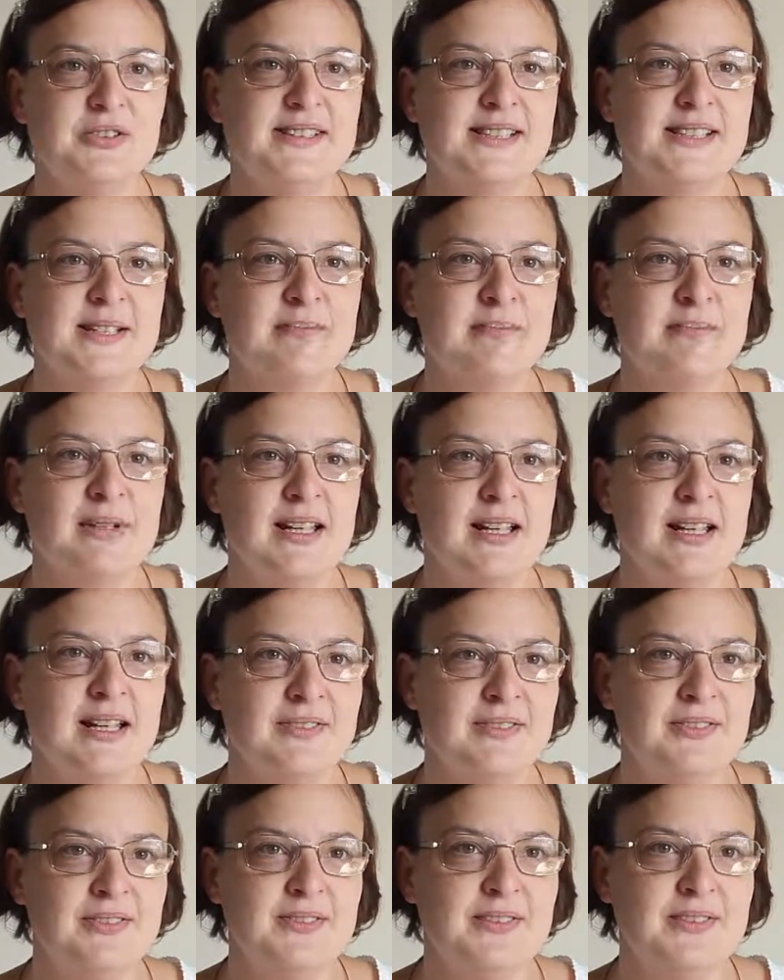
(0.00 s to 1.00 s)
sent my
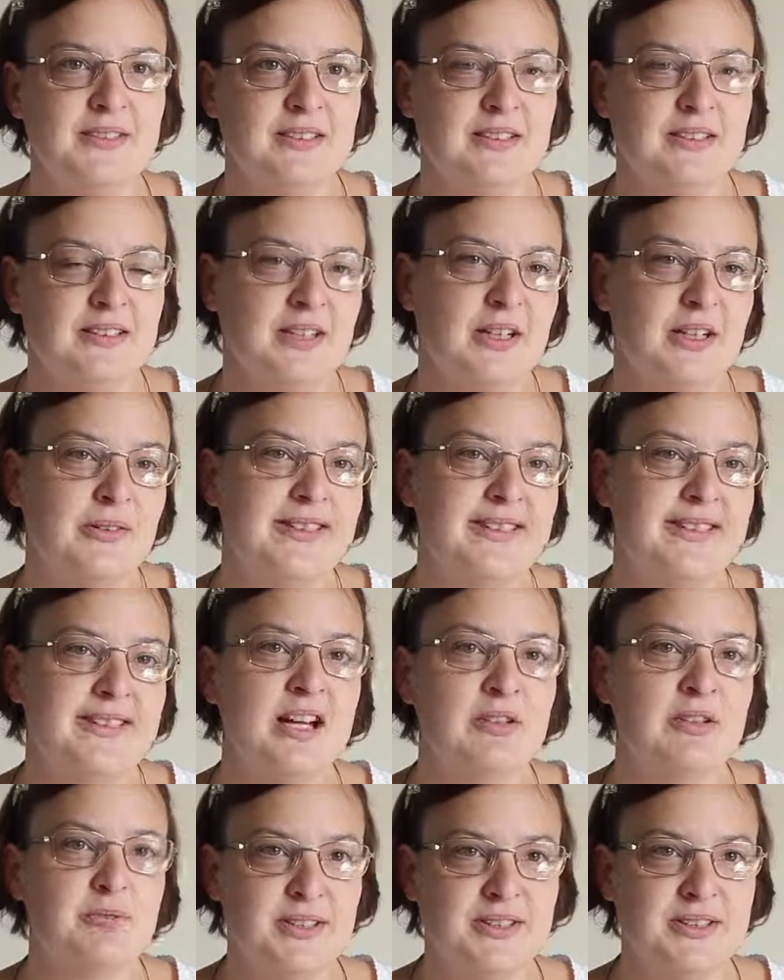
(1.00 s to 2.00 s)
life going
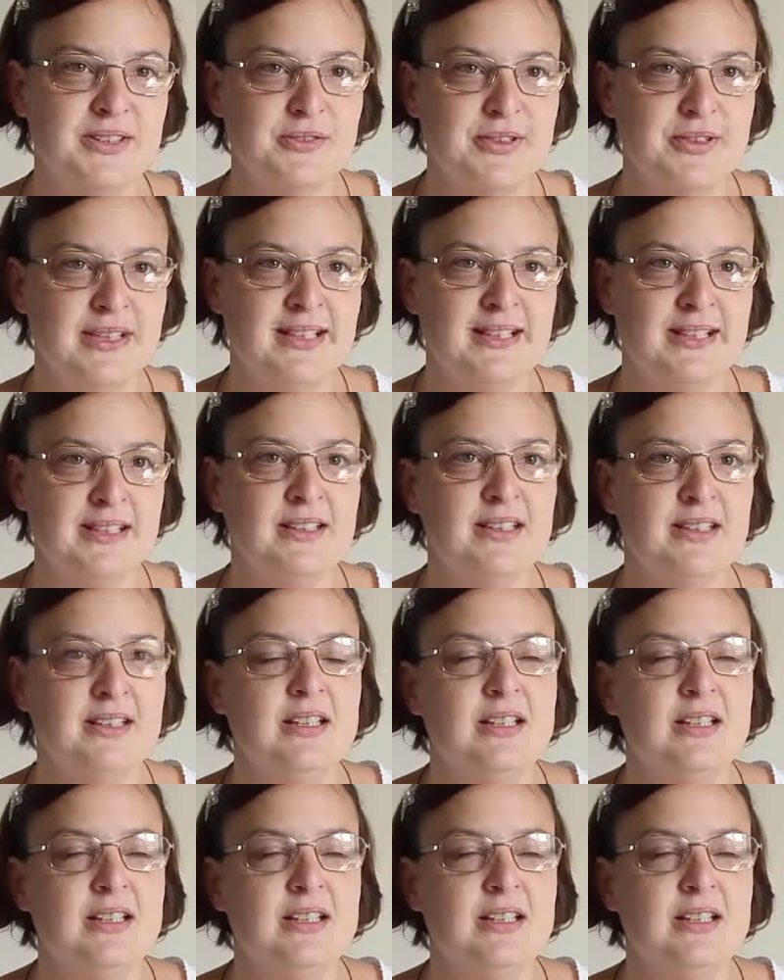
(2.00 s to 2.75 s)
downwards, really.